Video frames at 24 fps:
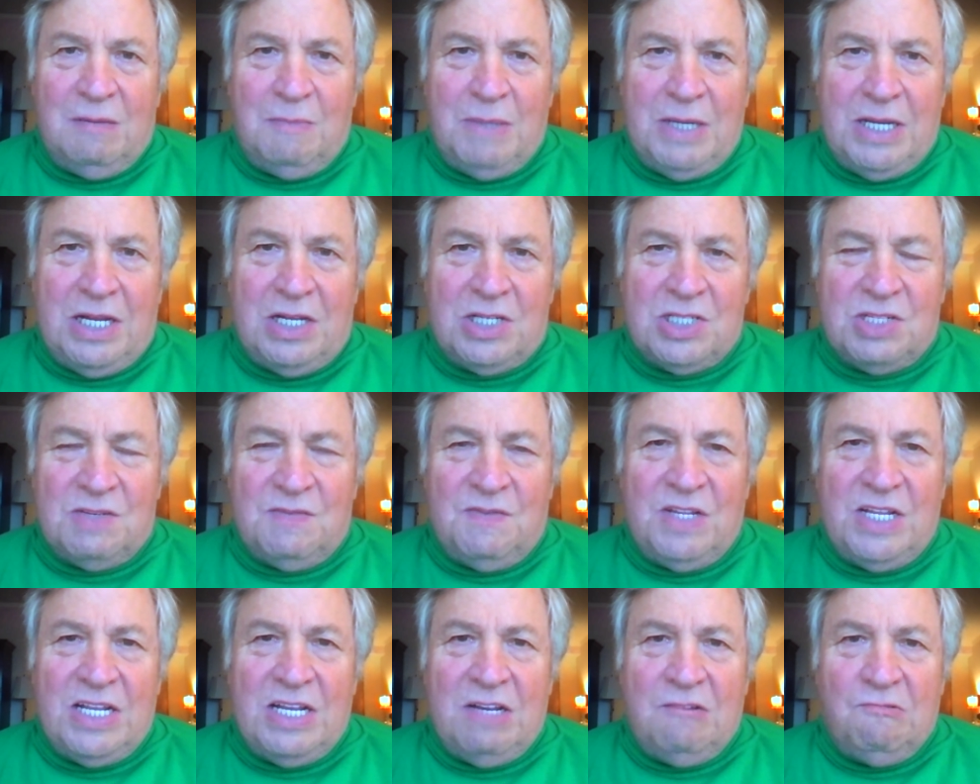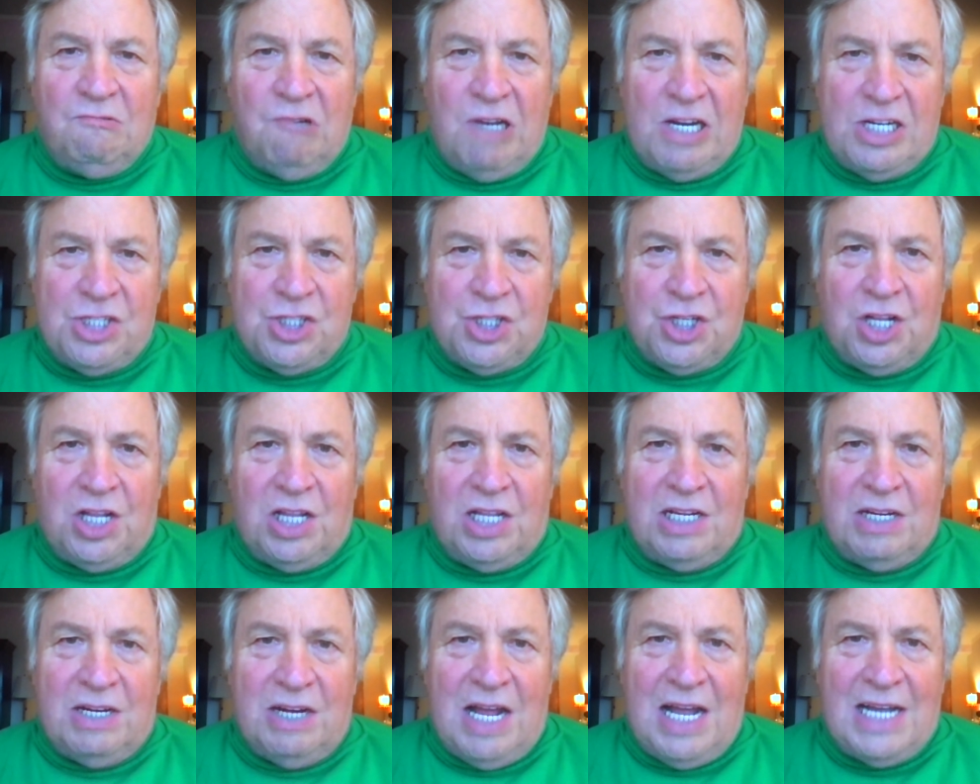because of the
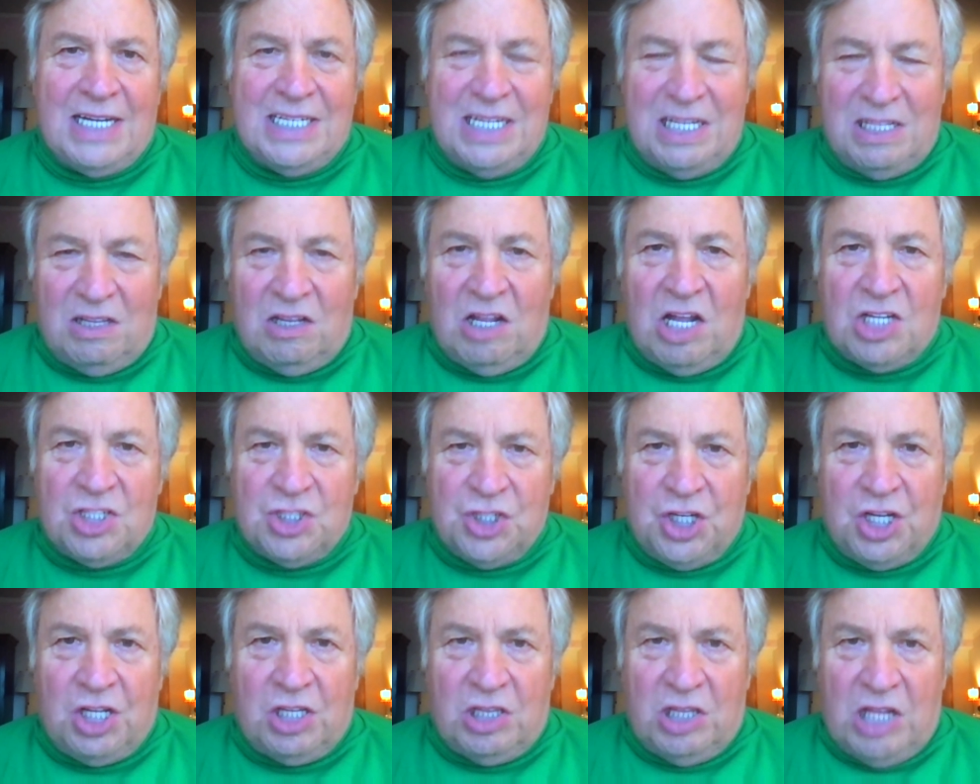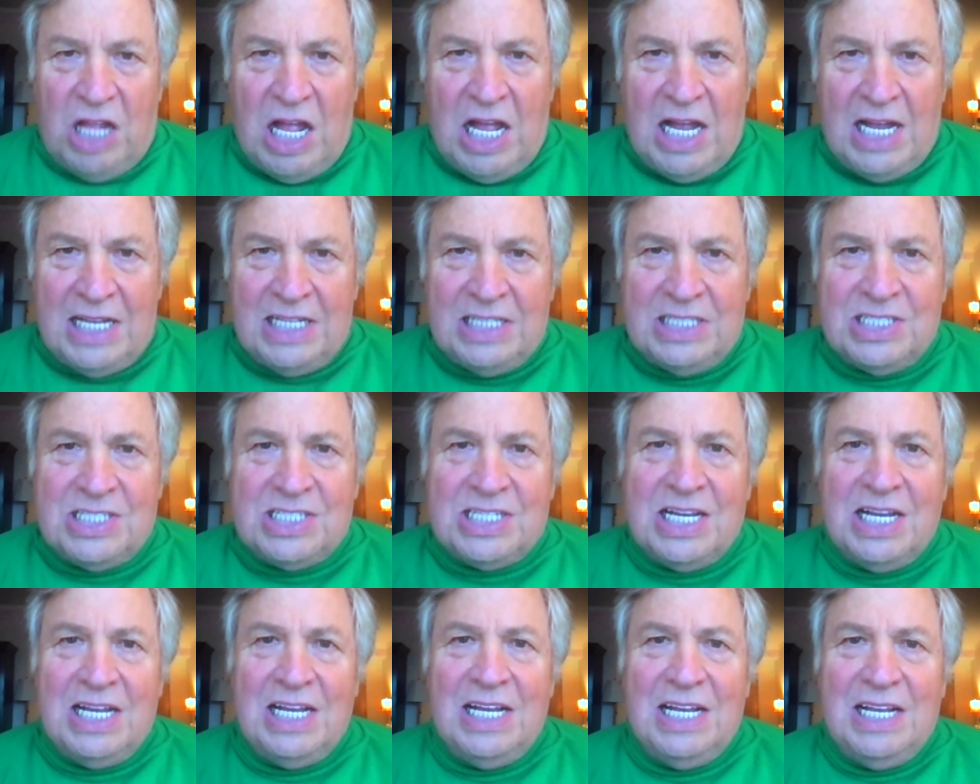racial and ideological
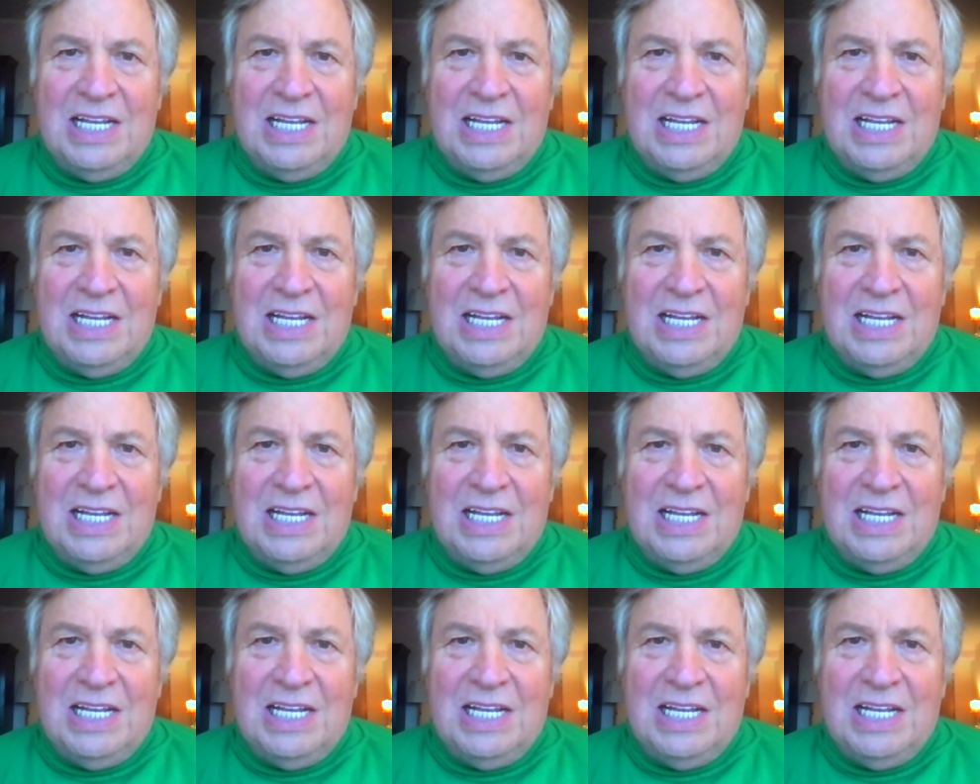lines